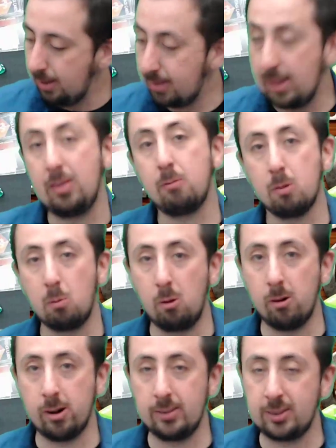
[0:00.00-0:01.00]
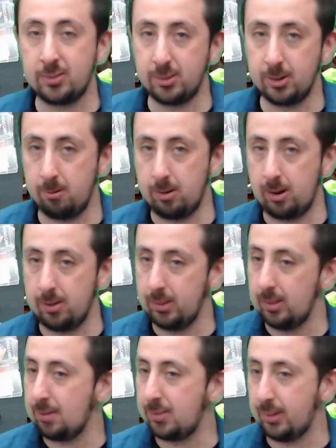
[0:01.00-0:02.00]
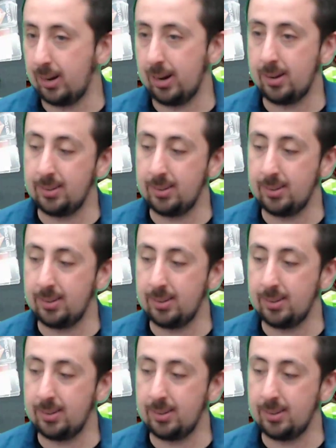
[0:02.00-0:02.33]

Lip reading: Then the reward that's shown on the left side